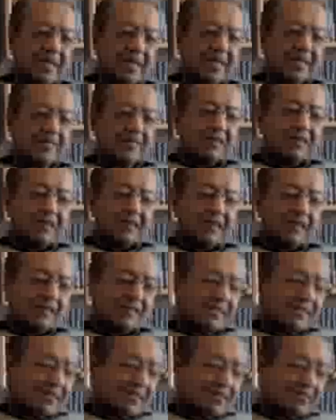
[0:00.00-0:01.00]
I thought
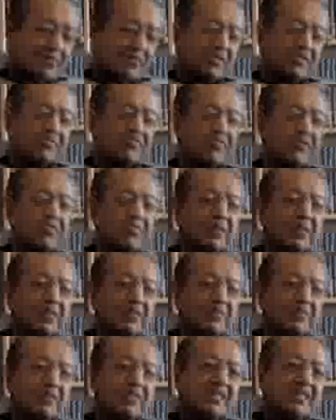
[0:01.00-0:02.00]
that this was a
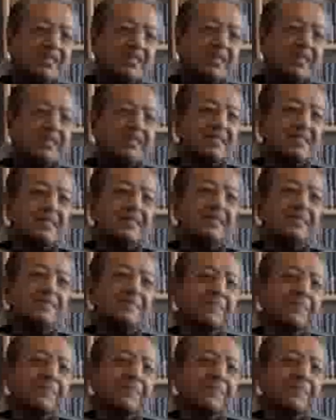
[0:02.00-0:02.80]
formula for disaster.